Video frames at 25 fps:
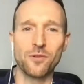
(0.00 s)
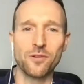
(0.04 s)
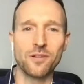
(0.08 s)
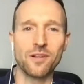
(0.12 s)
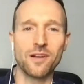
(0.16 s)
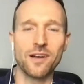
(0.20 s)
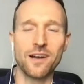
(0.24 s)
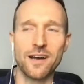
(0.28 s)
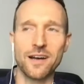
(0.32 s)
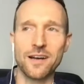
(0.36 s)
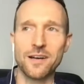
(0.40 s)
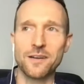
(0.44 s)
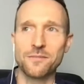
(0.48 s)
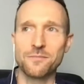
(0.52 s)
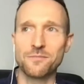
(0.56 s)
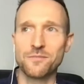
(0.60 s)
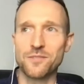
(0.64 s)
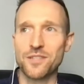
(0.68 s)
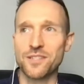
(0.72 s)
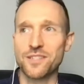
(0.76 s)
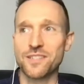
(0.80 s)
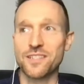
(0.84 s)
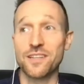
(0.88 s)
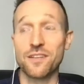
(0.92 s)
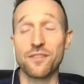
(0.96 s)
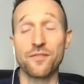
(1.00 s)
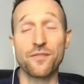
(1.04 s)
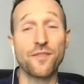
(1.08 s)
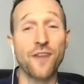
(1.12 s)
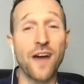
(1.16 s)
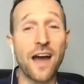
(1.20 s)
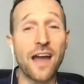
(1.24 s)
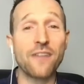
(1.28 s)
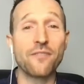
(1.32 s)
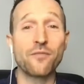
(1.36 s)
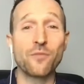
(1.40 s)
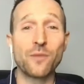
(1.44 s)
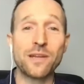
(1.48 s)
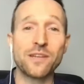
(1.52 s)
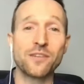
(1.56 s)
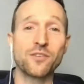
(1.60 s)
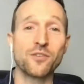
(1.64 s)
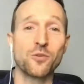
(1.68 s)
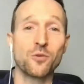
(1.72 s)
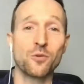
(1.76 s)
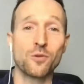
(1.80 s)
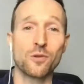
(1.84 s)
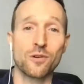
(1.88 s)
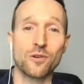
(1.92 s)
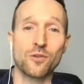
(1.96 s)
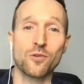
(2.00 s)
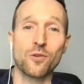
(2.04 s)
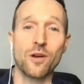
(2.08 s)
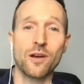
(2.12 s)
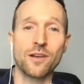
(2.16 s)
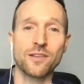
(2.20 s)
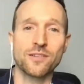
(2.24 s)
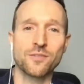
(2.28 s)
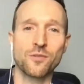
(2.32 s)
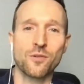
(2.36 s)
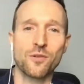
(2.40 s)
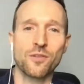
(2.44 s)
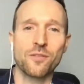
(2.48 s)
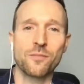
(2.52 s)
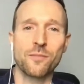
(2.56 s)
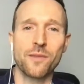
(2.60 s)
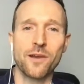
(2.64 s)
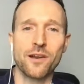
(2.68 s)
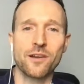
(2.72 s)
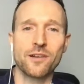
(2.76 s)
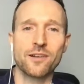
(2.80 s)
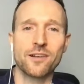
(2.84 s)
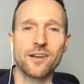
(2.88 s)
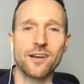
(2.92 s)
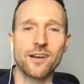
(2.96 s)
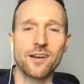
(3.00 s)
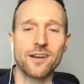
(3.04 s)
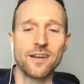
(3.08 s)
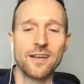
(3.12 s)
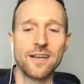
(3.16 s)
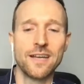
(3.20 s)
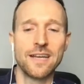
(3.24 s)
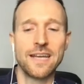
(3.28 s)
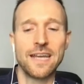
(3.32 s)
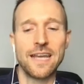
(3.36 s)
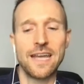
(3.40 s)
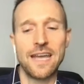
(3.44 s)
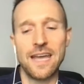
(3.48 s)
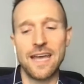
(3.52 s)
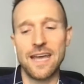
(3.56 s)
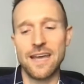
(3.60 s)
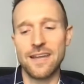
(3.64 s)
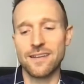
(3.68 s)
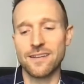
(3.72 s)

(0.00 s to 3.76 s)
incredible. Uh, just did a five week tour across North America